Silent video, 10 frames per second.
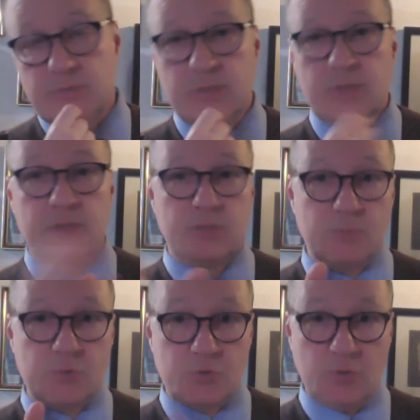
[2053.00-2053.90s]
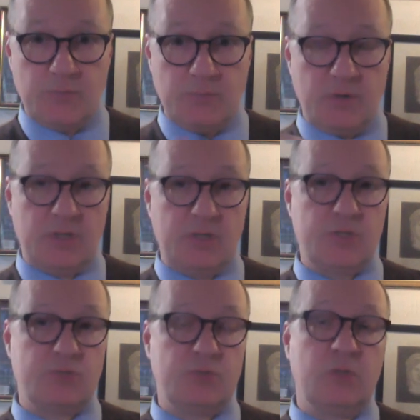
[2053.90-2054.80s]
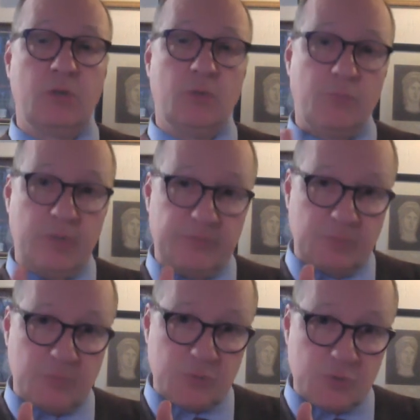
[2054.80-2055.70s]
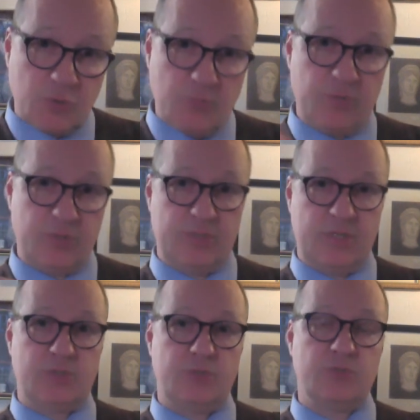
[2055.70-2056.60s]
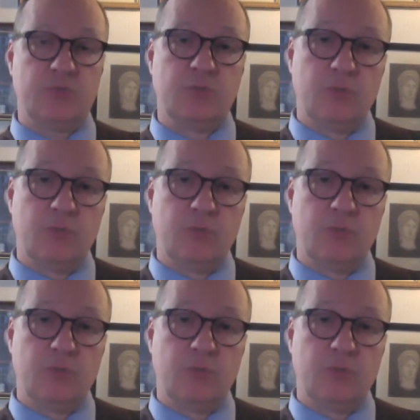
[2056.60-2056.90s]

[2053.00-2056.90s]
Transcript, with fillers: To preserve American history, we have to preserve our statues.